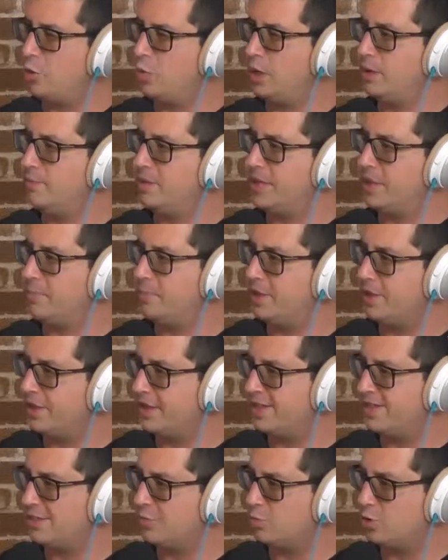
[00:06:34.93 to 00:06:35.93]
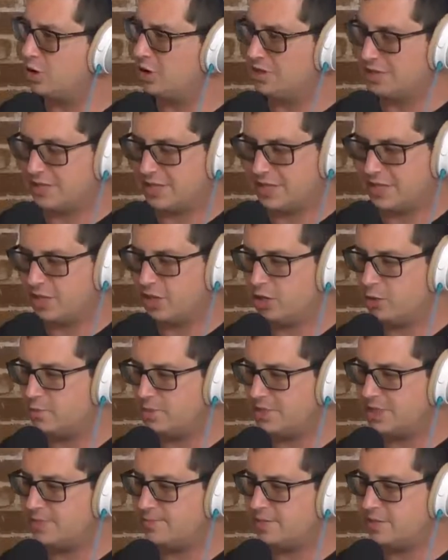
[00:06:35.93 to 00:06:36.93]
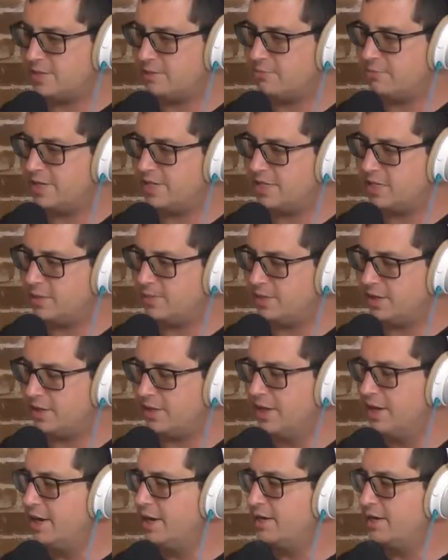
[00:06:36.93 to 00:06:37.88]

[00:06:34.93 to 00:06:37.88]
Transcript: we manipulate the world. The cube seems reasonable.